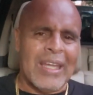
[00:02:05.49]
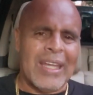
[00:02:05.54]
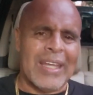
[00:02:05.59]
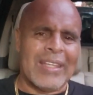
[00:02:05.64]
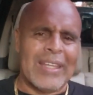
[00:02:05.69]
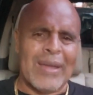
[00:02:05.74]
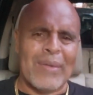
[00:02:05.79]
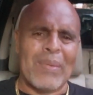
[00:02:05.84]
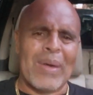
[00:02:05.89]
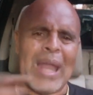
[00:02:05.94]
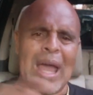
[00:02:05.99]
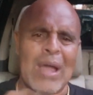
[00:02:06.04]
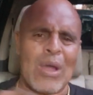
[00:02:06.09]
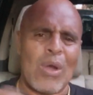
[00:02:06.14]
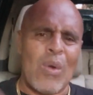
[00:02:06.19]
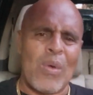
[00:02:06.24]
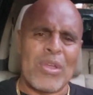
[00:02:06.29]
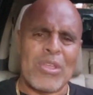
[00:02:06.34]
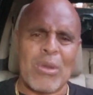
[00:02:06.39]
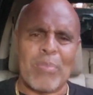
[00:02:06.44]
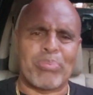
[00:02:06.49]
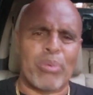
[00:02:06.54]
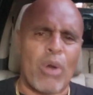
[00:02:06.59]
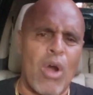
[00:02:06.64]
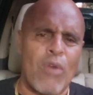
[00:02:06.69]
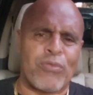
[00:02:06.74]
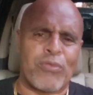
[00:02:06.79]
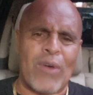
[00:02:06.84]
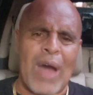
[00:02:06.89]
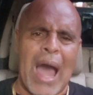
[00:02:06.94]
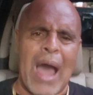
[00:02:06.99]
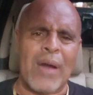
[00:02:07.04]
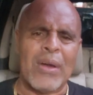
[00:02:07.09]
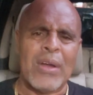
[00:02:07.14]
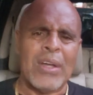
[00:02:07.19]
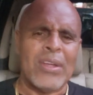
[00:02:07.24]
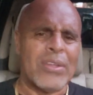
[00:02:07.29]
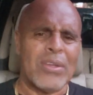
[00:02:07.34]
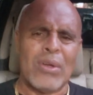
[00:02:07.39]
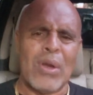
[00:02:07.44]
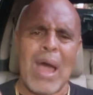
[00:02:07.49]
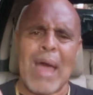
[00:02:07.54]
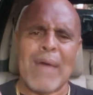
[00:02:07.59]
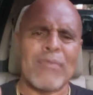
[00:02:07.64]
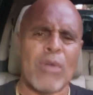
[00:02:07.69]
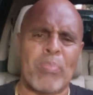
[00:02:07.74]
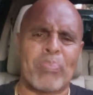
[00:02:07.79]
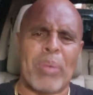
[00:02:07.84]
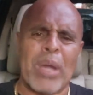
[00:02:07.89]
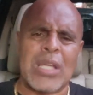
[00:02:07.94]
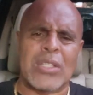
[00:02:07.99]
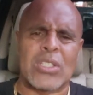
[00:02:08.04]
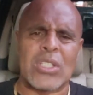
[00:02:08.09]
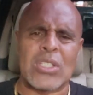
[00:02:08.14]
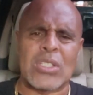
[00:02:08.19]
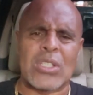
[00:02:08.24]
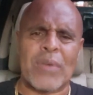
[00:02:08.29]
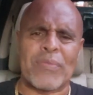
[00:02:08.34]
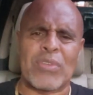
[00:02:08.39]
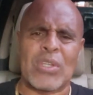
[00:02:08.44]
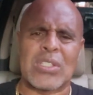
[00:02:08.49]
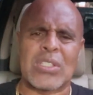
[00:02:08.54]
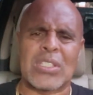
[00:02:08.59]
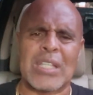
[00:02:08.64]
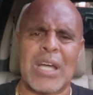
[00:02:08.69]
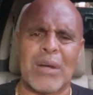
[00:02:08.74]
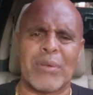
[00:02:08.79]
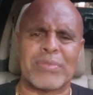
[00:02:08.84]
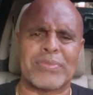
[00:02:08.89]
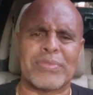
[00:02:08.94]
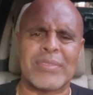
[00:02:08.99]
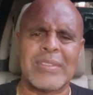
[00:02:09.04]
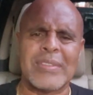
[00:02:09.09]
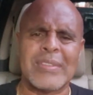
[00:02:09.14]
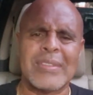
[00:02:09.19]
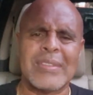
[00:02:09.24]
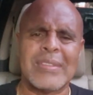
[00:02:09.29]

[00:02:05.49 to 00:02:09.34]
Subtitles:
And then when I go in your profile, you don't have no pictures of yourself.